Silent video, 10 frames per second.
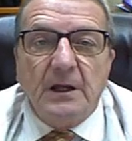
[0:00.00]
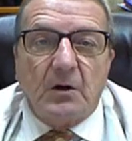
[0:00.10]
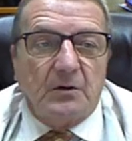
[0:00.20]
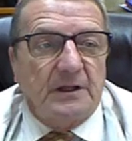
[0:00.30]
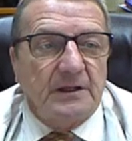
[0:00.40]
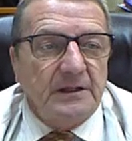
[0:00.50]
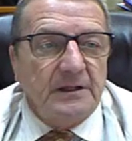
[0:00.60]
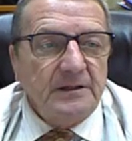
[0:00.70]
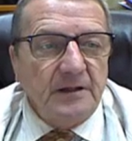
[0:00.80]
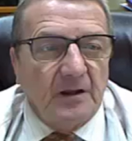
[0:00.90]

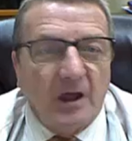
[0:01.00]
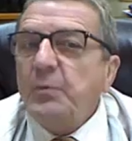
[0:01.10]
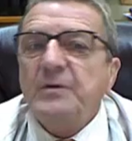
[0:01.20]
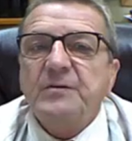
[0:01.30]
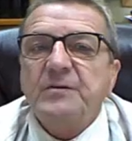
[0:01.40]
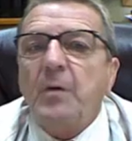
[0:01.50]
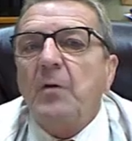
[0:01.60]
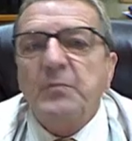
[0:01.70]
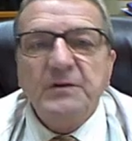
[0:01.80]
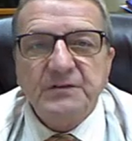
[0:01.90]
and helping small
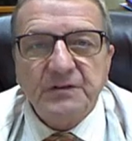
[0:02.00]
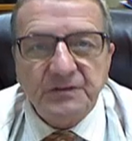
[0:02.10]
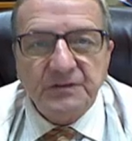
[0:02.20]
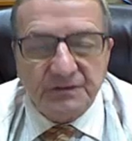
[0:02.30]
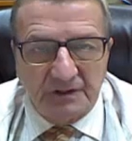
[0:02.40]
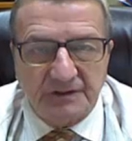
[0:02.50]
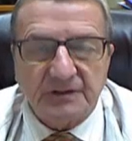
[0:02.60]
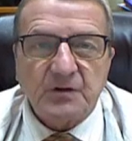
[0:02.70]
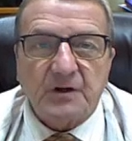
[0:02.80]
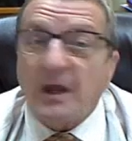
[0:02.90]
businesses get
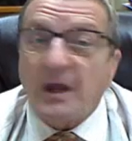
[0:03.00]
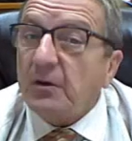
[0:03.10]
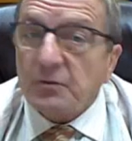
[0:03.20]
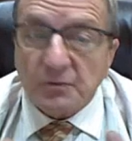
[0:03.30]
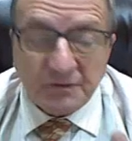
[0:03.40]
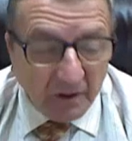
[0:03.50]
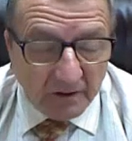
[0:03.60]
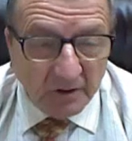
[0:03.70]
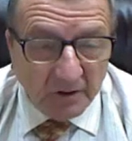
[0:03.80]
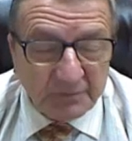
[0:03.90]
started. I don't do
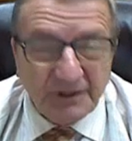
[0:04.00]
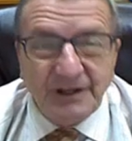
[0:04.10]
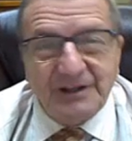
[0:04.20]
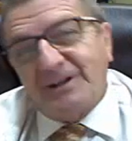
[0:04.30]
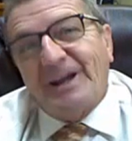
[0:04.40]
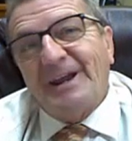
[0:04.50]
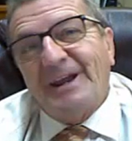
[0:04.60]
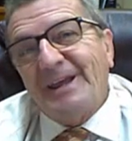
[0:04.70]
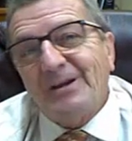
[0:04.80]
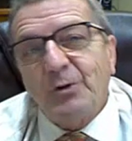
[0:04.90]
startups. It's a lot of
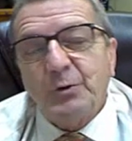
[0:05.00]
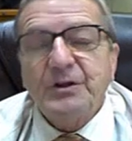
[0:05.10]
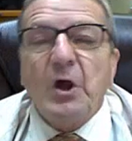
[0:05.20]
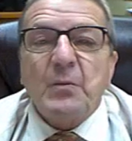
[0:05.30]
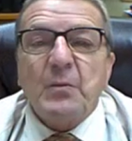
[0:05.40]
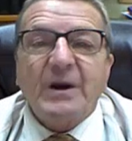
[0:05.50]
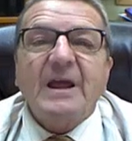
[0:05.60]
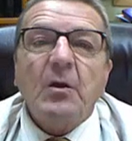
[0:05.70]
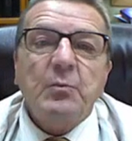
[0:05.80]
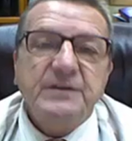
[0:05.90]
hand holding, but I
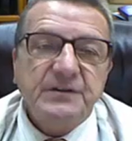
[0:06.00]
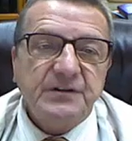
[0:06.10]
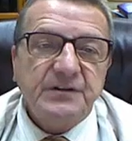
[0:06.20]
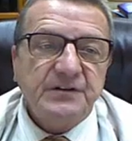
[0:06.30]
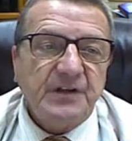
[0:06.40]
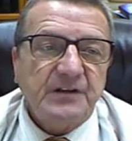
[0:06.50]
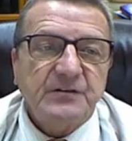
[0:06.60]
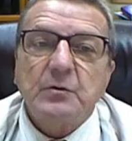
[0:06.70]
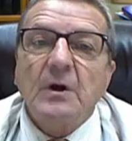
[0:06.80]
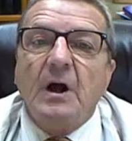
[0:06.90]
help businesses as
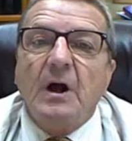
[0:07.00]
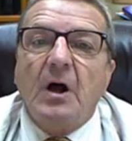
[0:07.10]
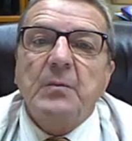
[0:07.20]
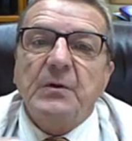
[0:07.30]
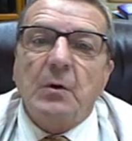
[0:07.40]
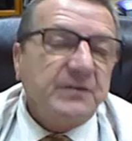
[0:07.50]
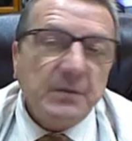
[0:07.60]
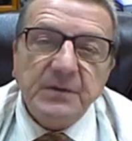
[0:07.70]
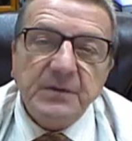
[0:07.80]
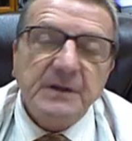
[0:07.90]
they're up and going. Same
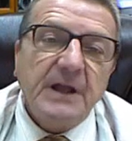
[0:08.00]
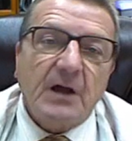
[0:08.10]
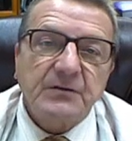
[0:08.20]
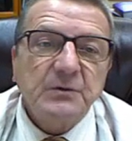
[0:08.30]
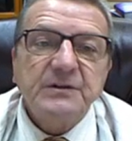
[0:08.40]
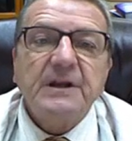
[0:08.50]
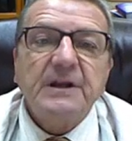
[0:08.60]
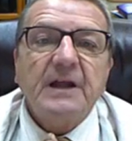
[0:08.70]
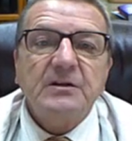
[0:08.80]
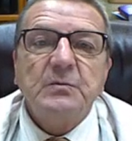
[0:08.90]
thing now. So what's an
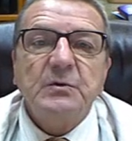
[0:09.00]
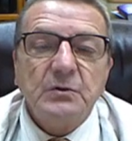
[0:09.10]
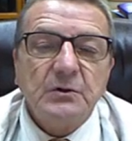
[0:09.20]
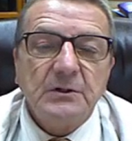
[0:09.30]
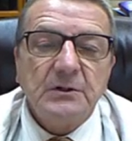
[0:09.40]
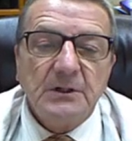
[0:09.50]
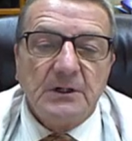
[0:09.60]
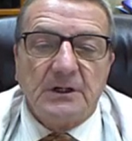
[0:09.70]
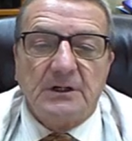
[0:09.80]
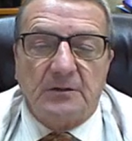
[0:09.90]
entrepreneur?
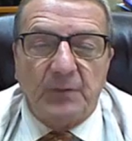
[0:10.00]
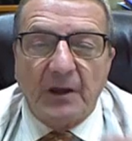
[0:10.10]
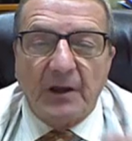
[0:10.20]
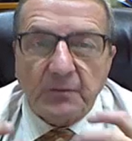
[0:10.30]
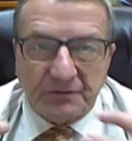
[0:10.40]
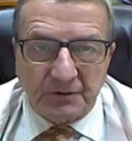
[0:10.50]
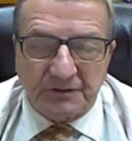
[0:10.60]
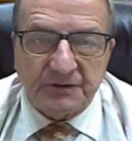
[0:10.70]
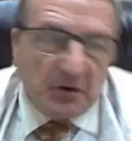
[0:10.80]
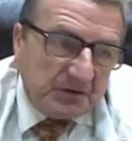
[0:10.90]
A Microsoft
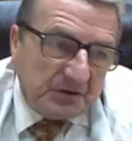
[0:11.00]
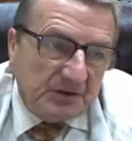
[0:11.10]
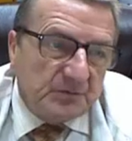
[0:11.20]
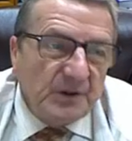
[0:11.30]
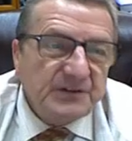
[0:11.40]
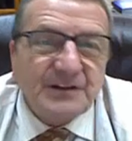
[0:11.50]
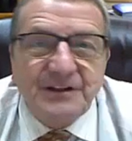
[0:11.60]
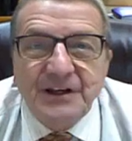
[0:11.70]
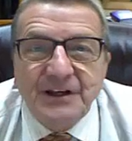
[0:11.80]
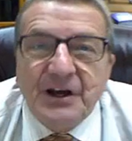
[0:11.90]
consultant is
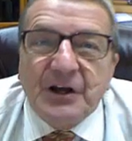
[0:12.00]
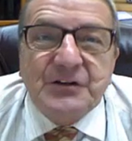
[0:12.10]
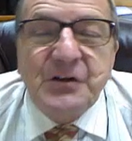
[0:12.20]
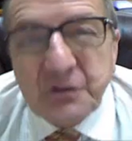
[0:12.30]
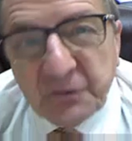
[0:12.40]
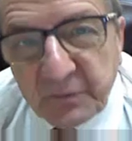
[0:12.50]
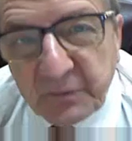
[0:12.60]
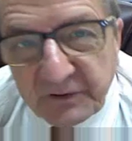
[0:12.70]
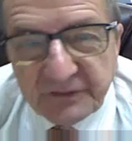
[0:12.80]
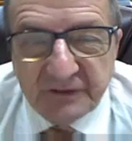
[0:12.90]
basically a teacher of
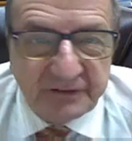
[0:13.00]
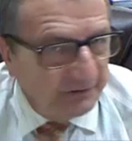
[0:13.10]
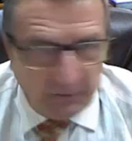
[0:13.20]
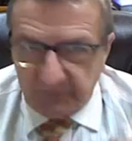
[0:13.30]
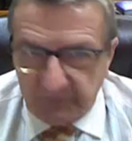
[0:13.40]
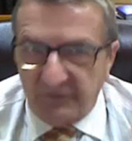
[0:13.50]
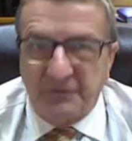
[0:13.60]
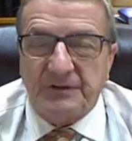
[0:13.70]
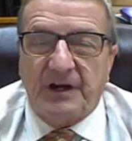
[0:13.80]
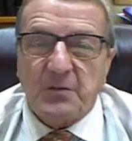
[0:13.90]
business. No different
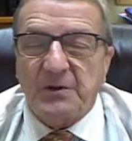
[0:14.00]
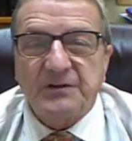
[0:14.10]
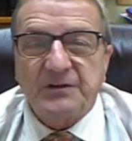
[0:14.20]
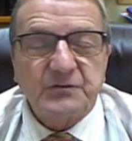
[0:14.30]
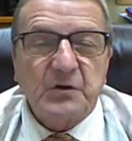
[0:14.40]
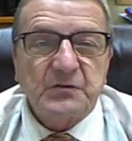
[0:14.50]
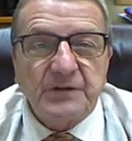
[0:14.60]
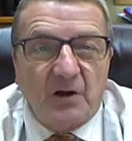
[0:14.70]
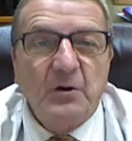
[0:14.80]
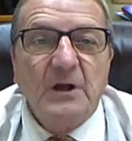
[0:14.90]
than I am an instructor
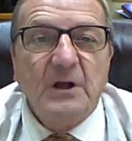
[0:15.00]
now,